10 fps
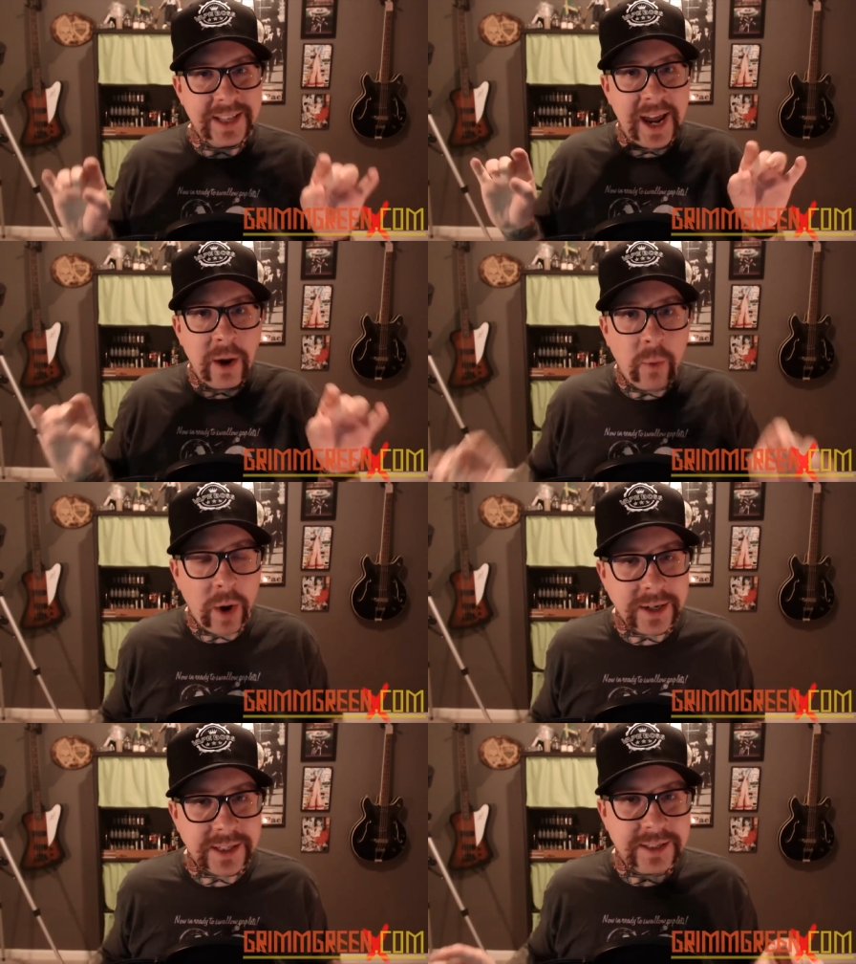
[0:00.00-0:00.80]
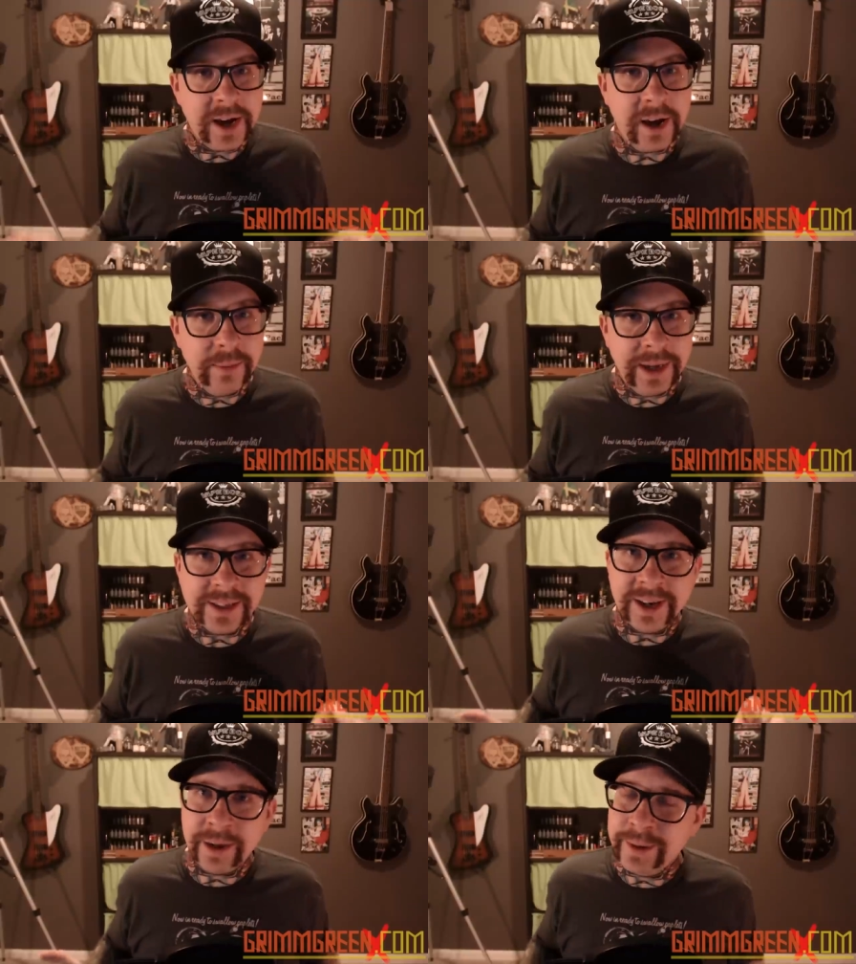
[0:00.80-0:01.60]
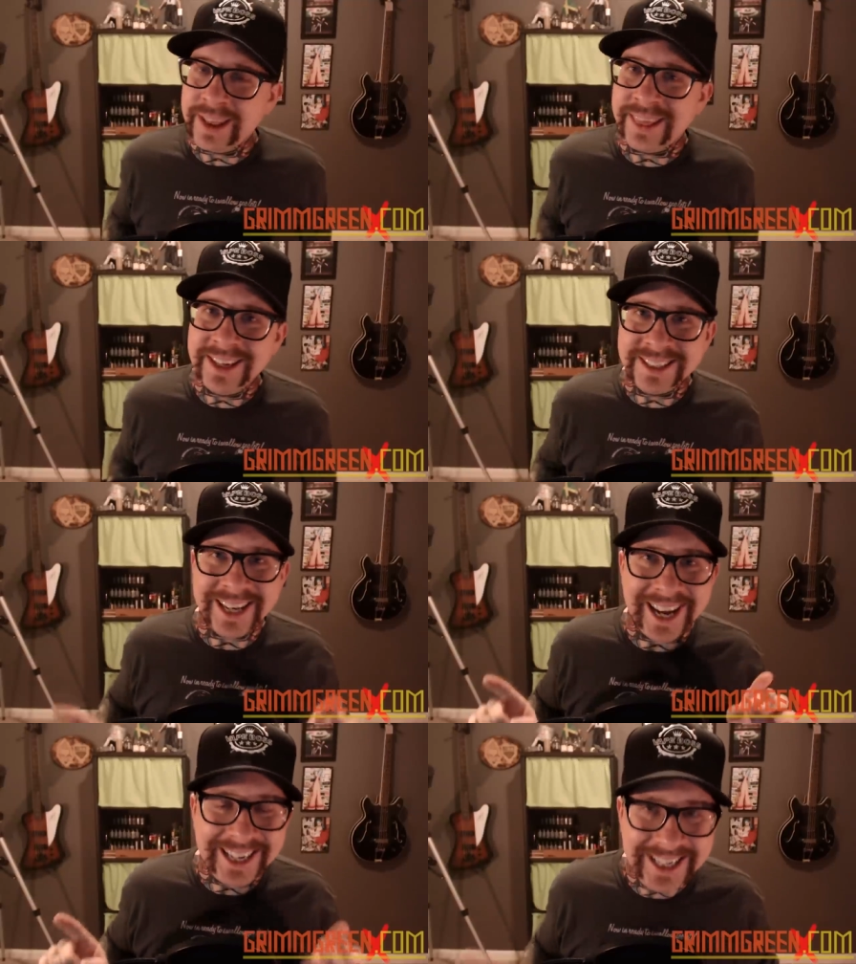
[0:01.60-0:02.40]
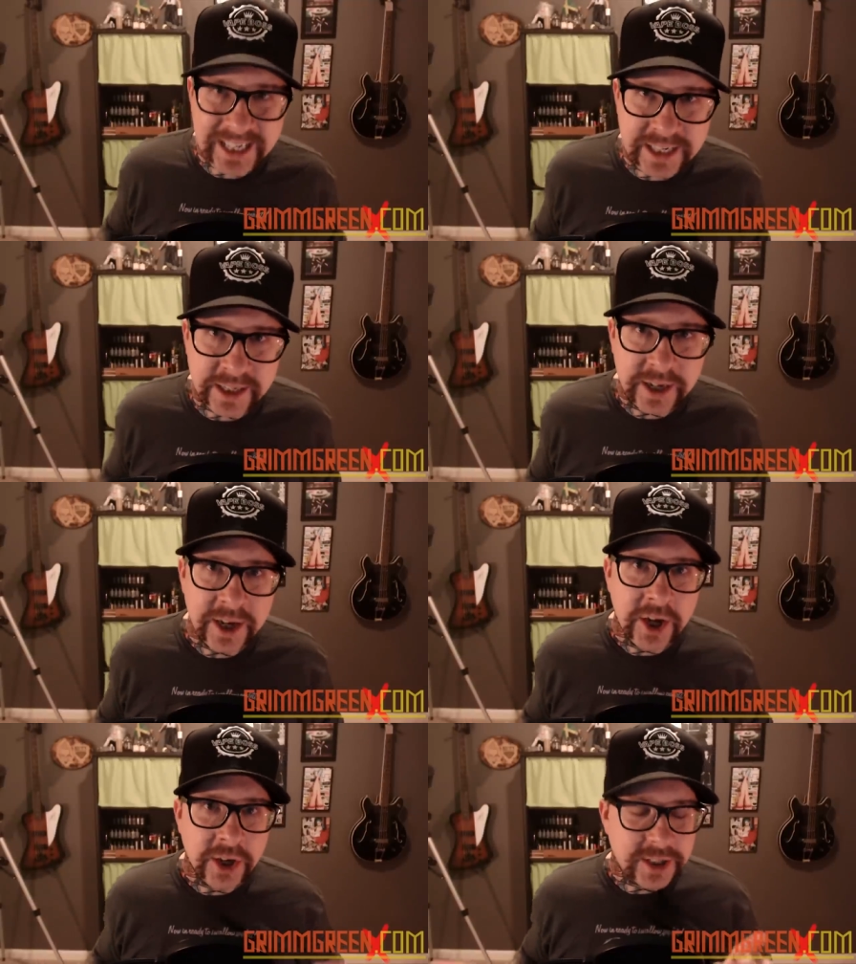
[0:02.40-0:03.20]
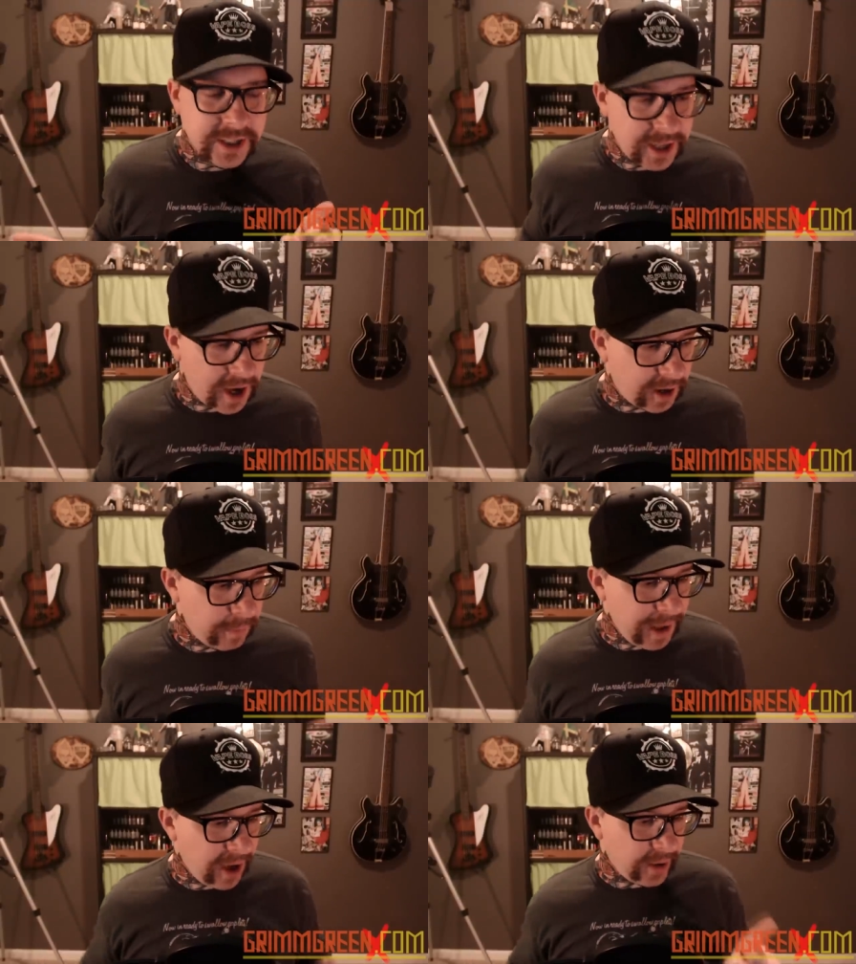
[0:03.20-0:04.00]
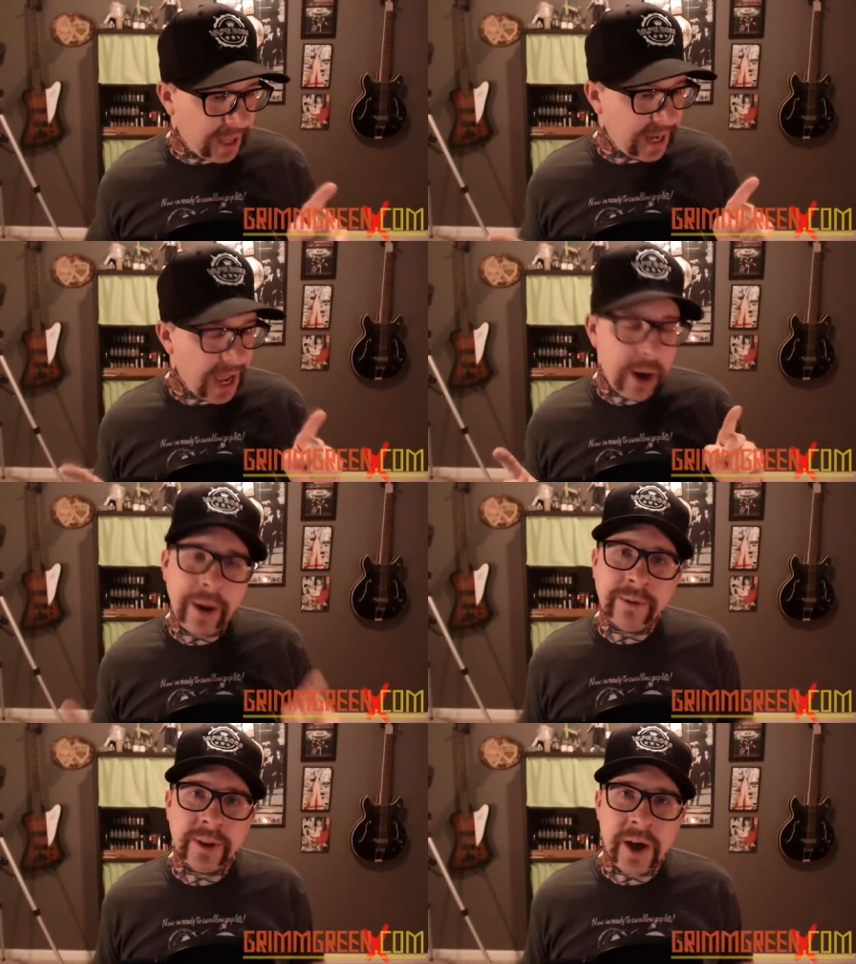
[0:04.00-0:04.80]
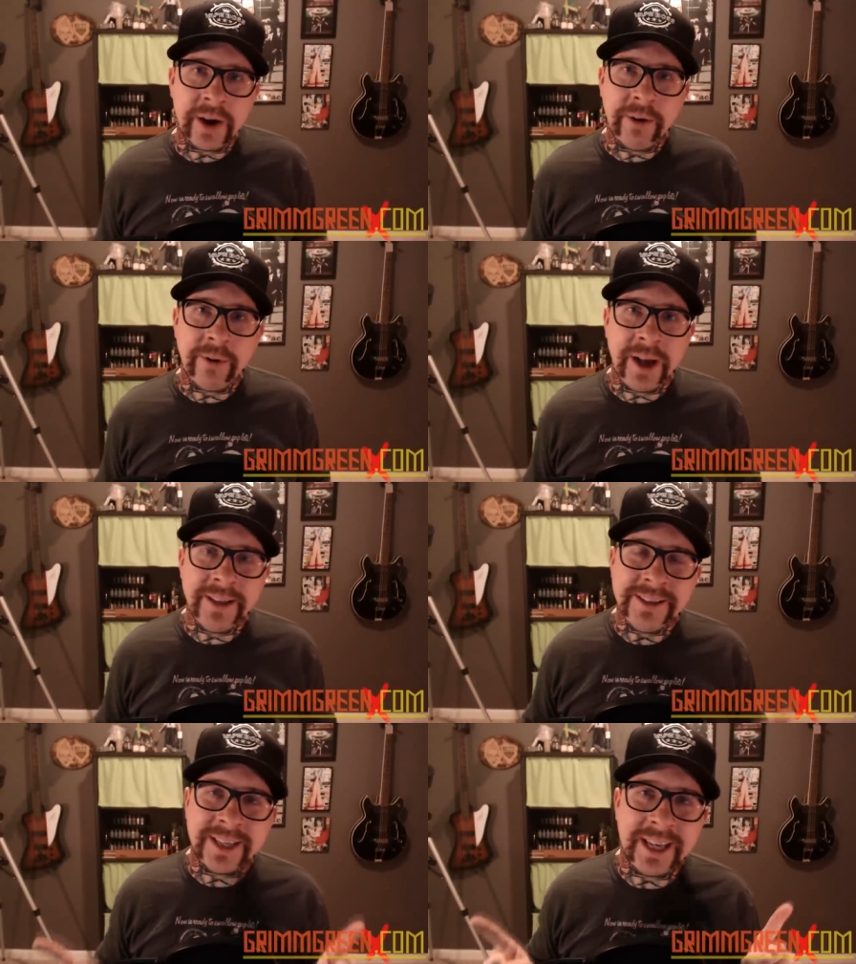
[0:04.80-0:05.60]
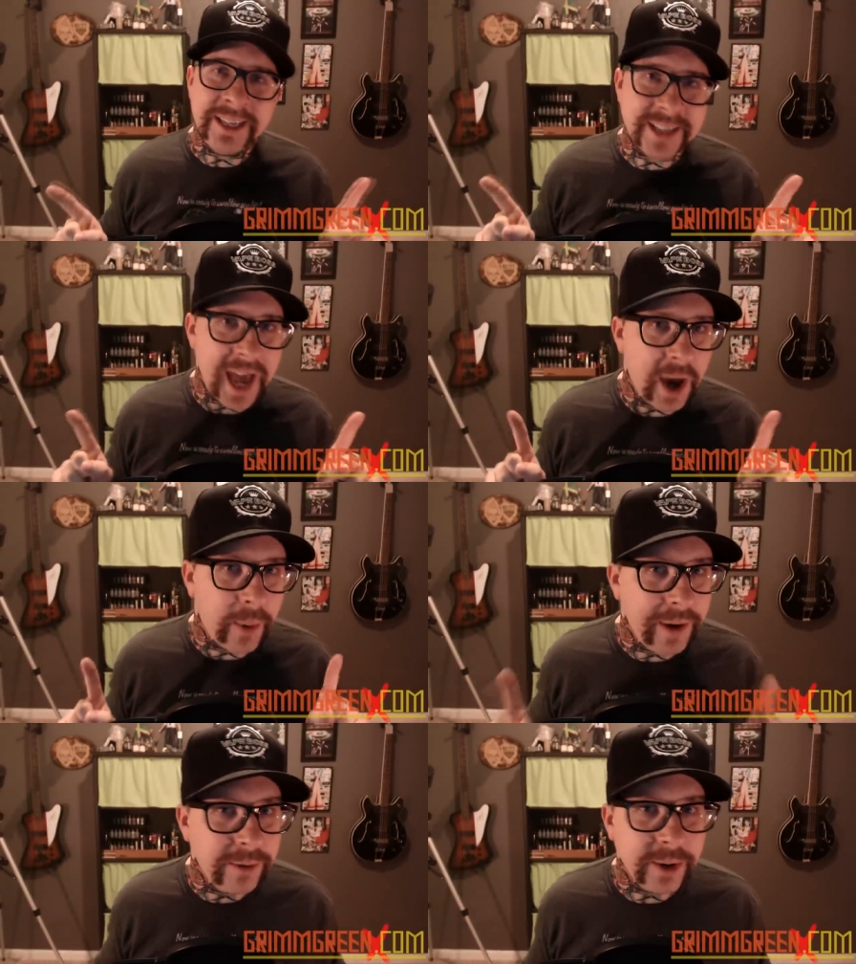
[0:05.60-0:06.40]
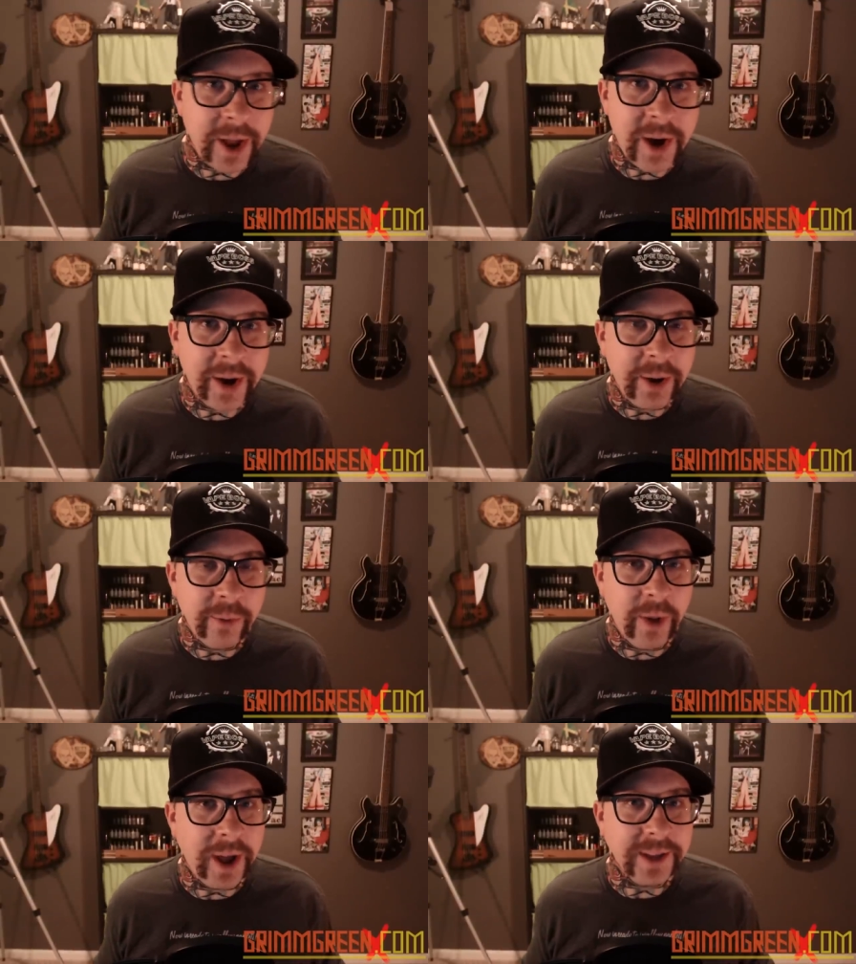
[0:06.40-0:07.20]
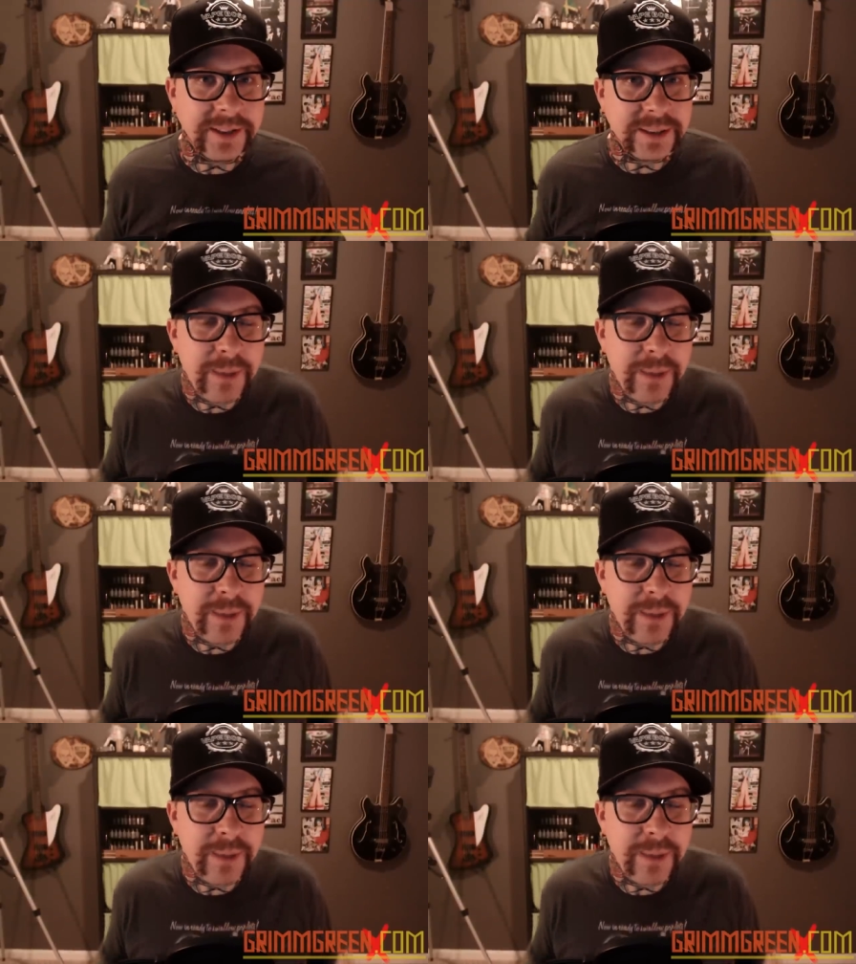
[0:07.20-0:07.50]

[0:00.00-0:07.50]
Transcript: that I want to talk about, talk about the things that I need to talk about, and however long it runs is however long it runs.